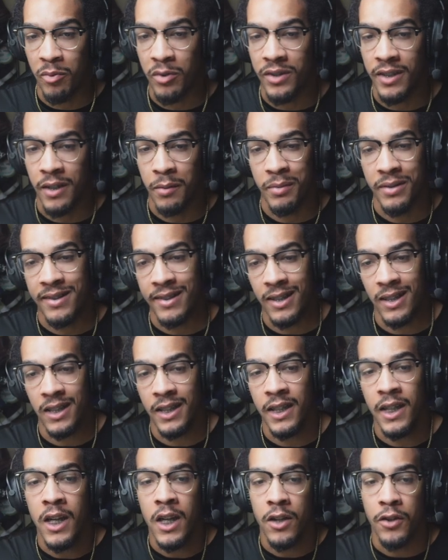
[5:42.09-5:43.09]
Basically
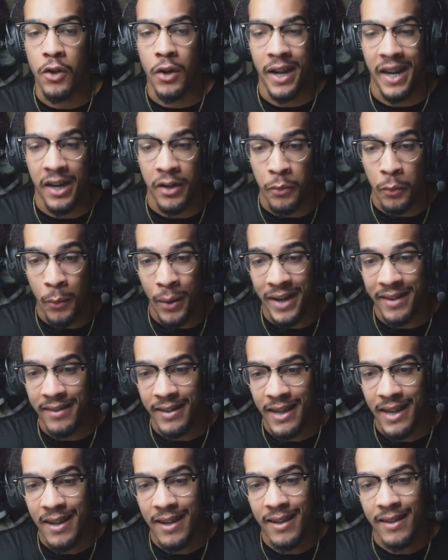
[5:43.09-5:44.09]
the hit rate
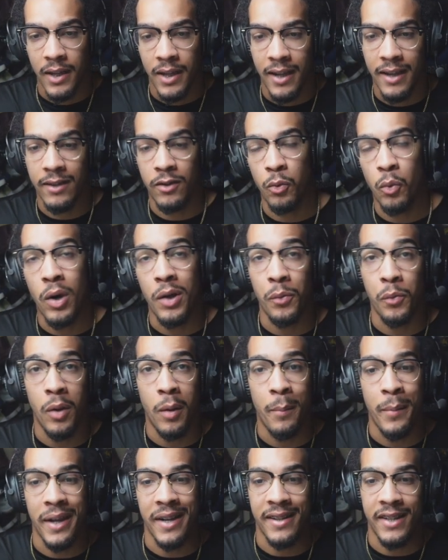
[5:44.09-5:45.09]
is what will
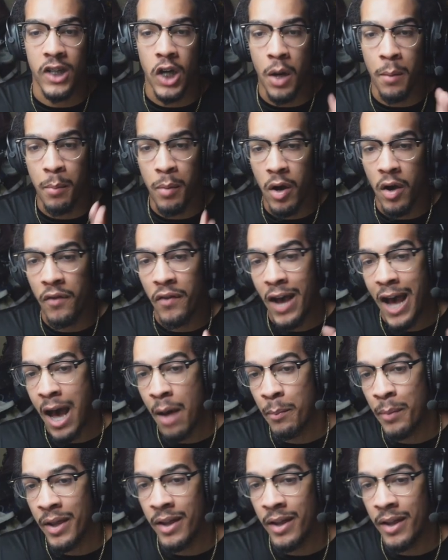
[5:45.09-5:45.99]
make the above happen.